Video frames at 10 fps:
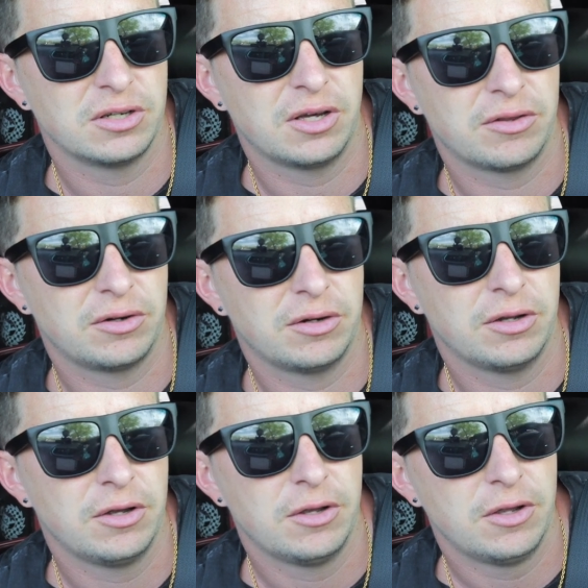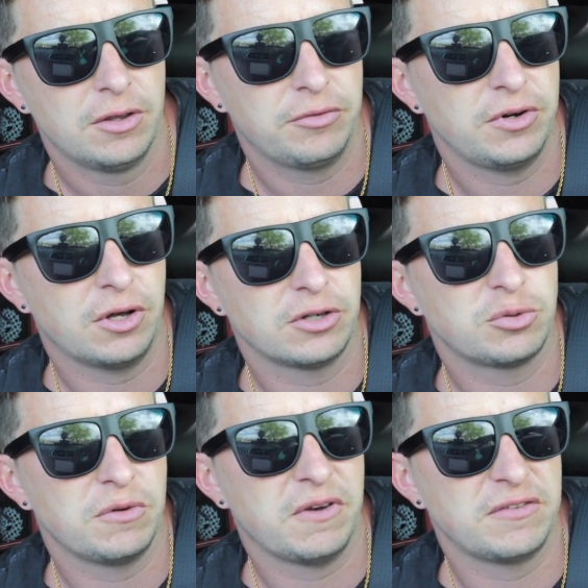Another
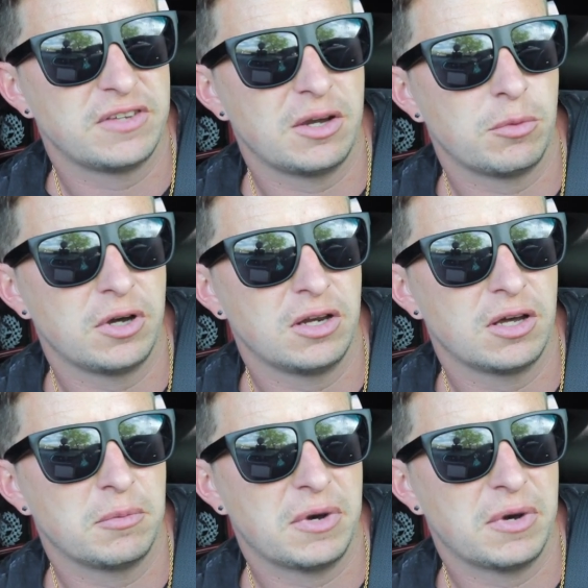$3.25 one.